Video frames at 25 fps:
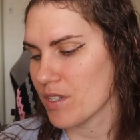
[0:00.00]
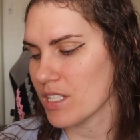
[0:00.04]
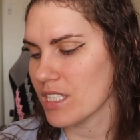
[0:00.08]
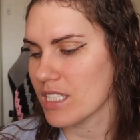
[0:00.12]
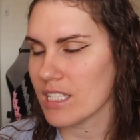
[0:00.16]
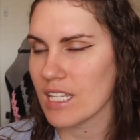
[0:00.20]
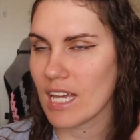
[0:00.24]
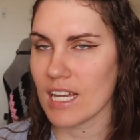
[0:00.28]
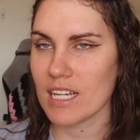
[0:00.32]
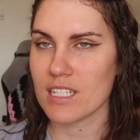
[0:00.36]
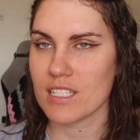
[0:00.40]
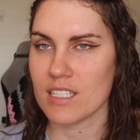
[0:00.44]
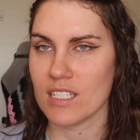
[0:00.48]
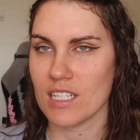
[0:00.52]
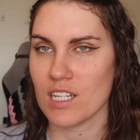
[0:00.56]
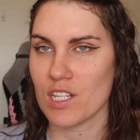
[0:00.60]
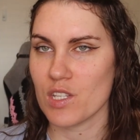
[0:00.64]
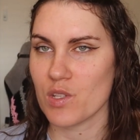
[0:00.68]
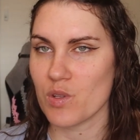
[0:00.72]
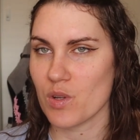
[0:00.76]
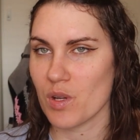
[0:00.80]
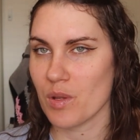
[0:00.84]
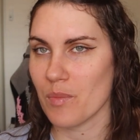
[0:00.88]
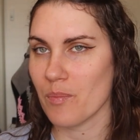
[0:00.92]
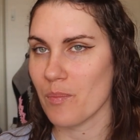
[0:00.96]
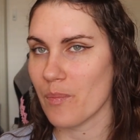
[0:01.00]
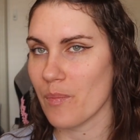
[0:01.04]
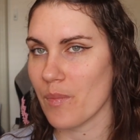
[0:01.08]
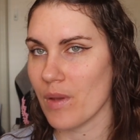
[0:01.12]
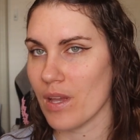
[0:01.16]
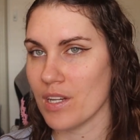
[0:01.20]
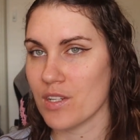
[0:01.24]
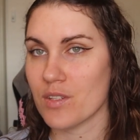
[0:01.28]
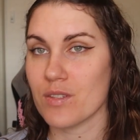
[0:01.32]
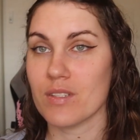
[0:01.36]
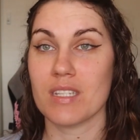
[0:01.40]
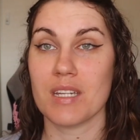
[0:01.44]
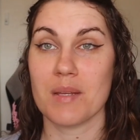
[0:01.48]
really liked the
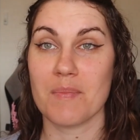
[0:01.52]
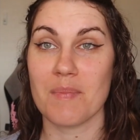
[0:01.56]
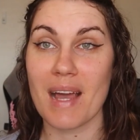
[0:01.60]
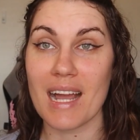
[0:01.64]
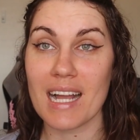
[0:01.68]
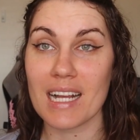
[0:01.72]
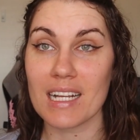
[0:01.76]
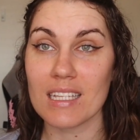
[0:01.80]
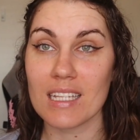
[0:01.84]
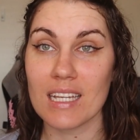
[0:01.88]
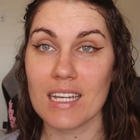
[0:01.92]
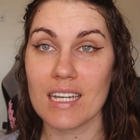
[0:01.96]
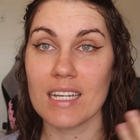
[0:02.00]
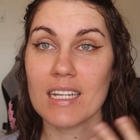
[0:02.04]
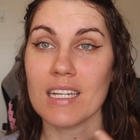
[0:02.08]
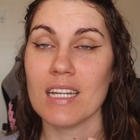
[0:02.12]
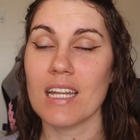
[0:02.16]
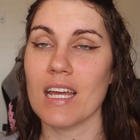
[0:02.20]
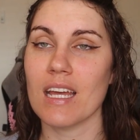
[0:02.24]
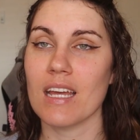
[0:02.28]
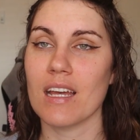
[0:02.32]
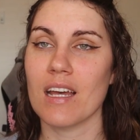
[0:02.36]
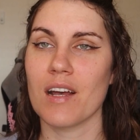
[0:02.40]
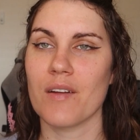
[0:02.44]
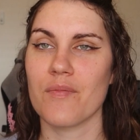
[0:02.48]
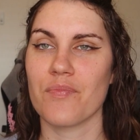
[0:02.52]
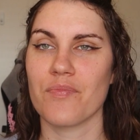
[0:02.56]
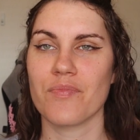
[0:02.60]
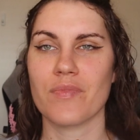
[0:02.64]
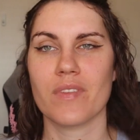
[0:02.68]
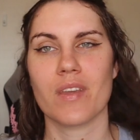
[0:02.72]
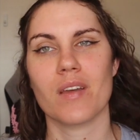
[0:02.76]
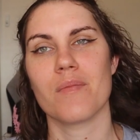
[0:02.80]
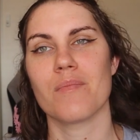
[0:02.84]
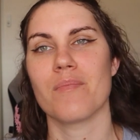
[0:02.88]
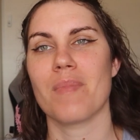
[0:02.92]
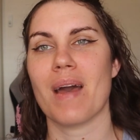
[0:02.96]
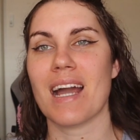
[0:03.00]
interesting back
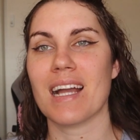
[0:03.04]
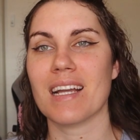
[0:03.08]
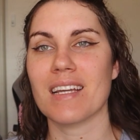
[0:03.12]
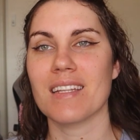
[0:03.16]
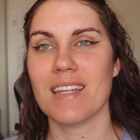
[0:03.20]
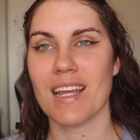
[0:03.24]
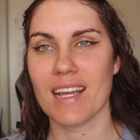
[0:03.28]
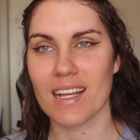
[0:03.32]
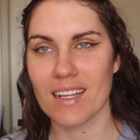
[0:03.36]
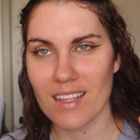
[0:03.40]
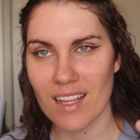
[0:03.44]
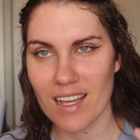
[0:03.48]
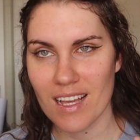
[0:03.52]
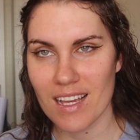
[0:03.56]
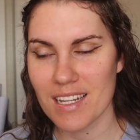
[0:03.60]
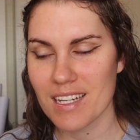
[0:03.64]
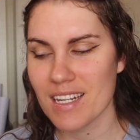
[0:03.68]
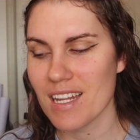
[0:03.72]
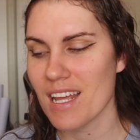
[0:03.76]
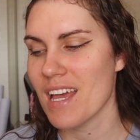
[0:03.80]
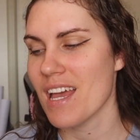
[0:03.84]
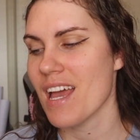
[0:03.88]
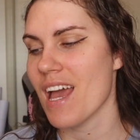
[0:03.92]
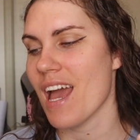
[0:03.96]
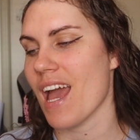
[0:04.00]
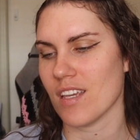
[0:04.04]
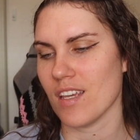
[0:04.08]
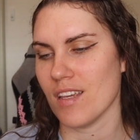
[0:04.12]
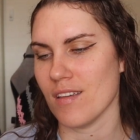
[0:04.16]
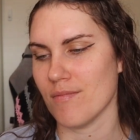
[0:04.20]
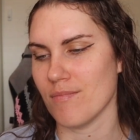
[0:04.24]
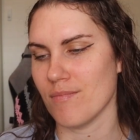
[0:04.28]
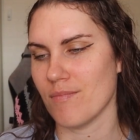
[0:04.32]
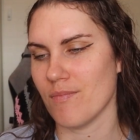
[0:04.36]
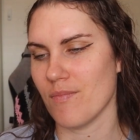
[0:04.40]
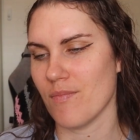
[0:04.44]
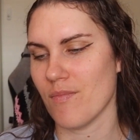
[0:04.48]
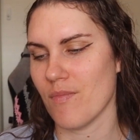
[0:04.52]
neckline,
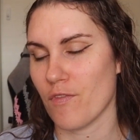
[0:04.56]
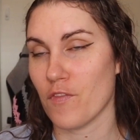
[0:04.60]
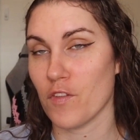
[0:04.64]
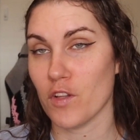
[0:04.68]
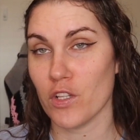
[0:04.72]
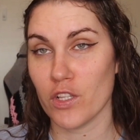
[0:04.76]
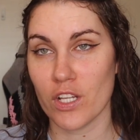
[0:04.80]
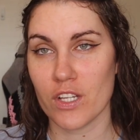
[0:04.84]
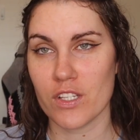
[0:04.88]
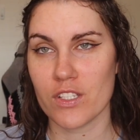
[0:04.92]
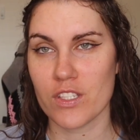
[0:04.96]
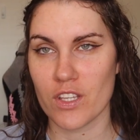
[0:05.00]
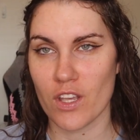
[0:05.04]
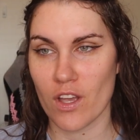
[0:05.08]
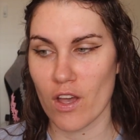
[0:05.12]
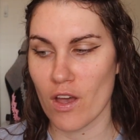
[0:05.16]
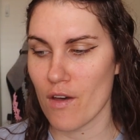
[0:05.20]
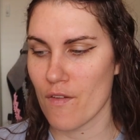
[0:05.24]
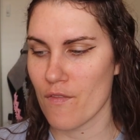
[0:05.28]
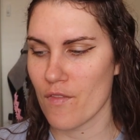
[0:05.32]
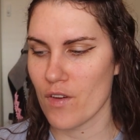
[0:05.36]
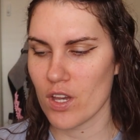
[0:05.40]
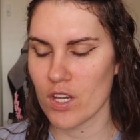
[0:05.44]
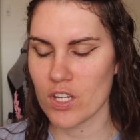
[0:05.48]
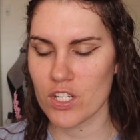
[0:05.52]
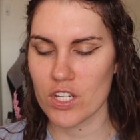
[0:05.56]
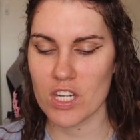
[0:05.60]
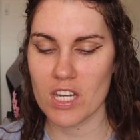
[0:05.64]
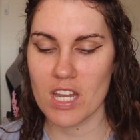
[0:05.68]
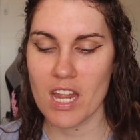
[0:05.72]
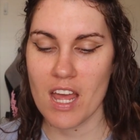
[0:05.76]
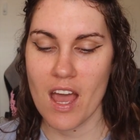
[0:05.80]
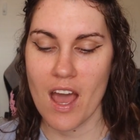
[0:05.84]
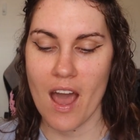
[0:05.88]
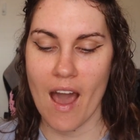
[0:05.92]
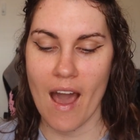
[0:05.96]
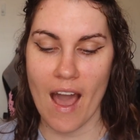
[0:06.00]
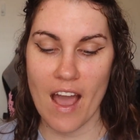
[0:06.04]
the fuller skirt version.
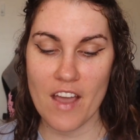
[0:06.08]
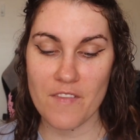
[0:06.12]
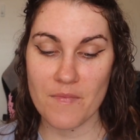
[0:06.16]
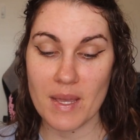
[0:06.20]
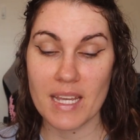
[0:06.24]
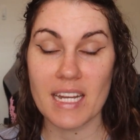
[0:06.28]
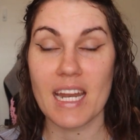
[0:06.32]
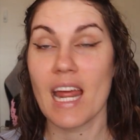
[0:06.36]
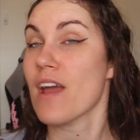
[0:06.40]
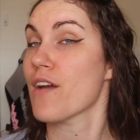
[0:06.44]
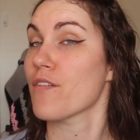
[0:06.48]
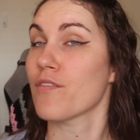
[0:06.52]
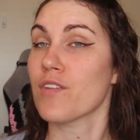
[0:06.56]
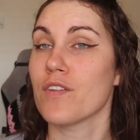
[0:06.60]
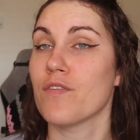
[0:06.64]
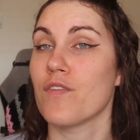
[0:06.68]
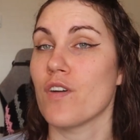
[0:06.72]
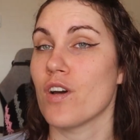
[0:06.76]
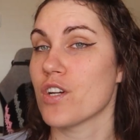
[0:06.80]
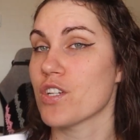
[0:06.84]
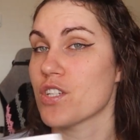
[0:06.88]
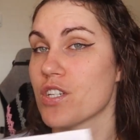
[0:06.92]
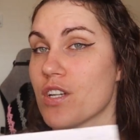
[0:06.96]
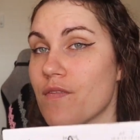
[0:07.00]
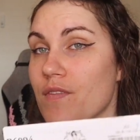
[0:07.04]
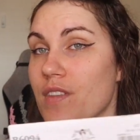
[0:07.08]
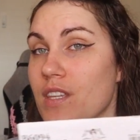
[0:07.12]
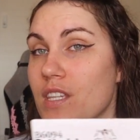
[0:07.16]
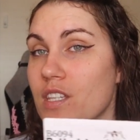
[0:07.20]
I've made every version of